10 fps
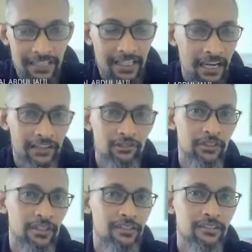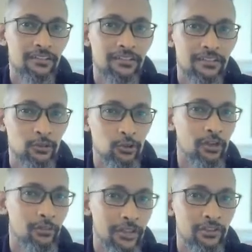the guys, okay,
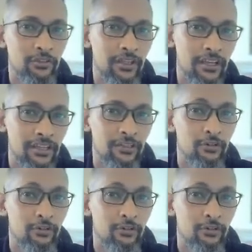not Malaysian ringgit, okay.